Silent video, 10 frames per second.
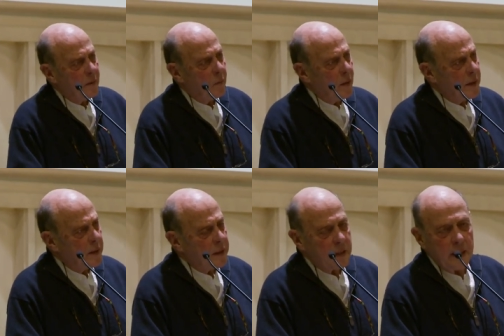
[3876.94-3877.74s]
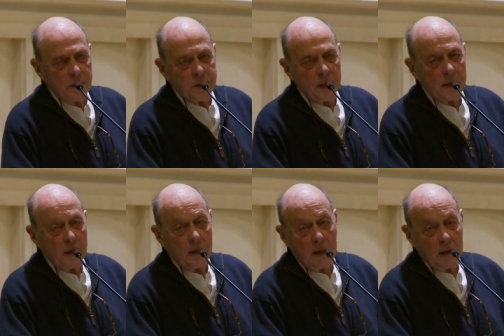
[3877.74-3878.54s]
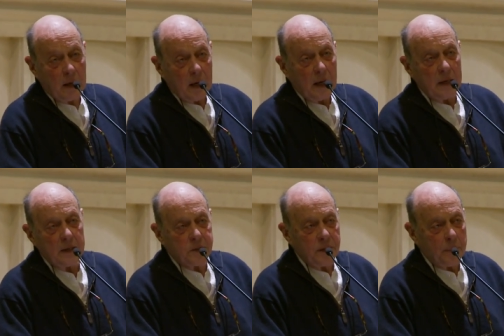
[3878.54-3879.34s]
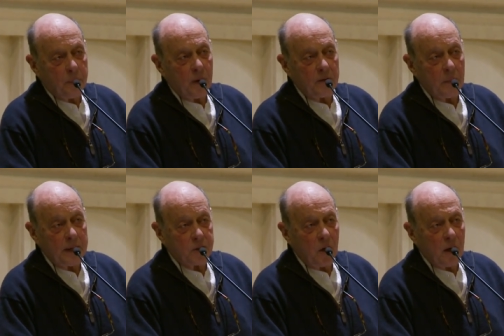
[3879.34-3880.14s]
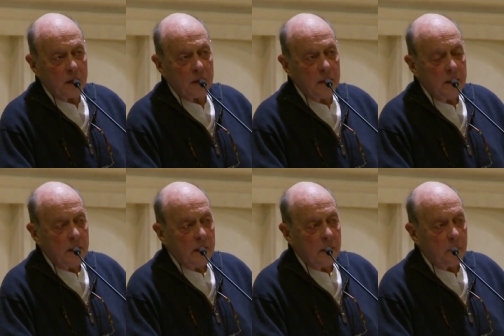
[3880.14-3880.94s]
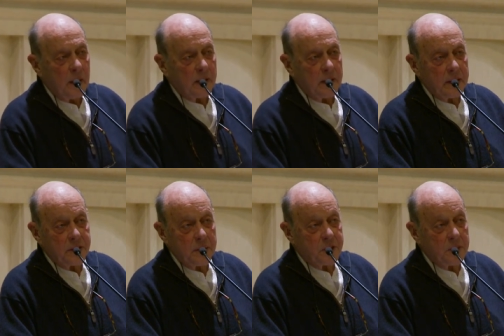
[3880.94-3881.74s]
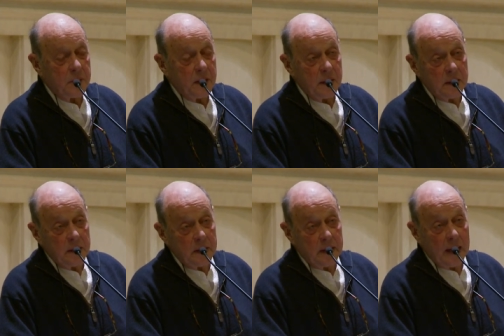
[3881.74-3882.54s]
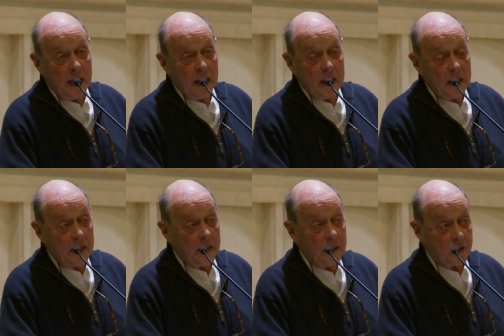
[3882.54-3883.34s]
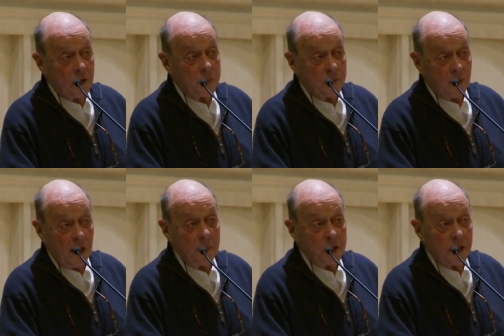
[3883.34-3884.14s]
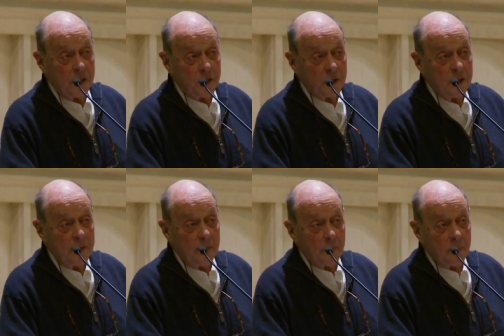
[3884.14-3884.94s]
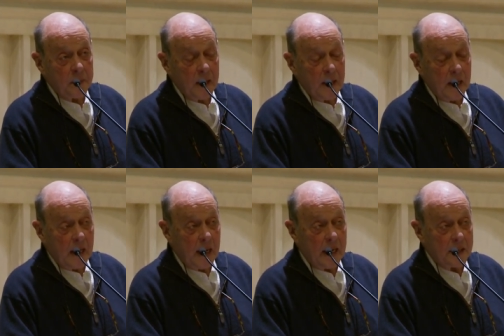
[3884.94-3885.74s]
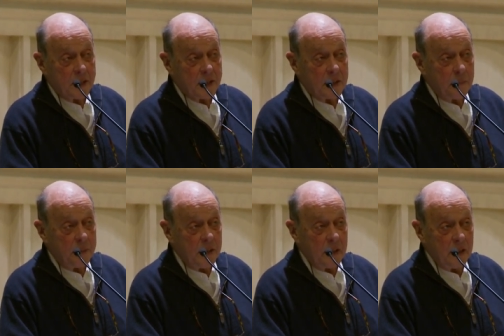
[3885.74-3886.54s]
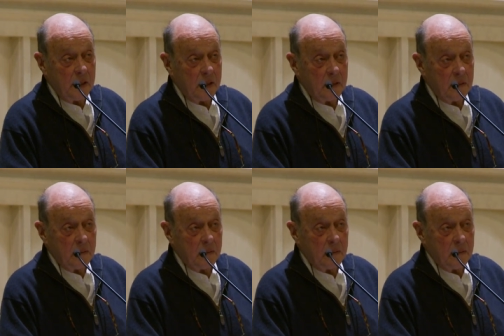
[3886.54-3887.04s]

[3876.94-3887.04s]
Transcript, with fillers: one of the things that uh, it's not part of my talk, but it seems to me it, in terms of climate change, has to be